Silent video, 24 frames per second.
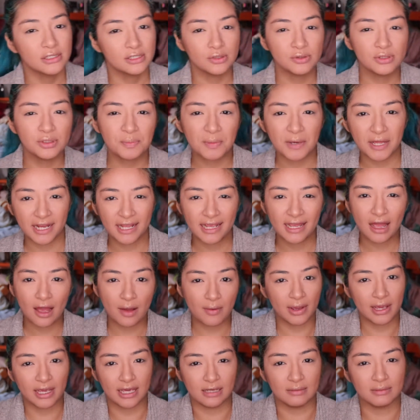So depending
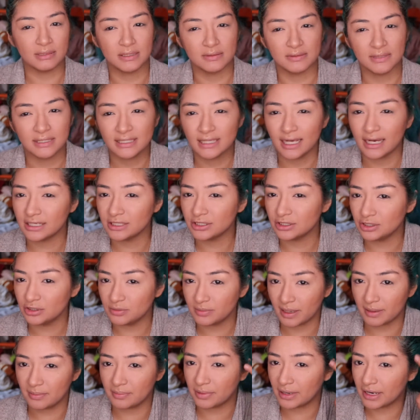how I am, sometimes I actually do
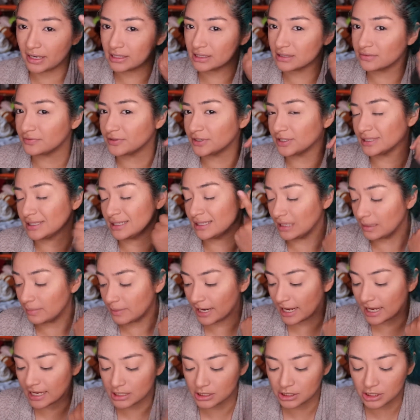my brows first and then my
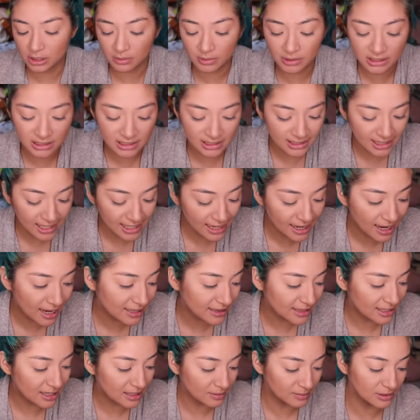eyeshadow. But today I
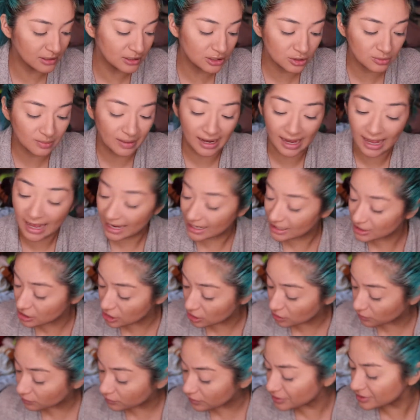think I'm going to do my
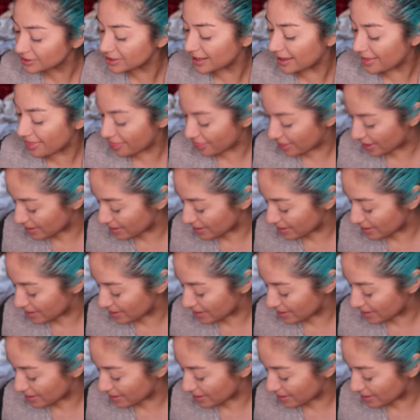eyeshadow first and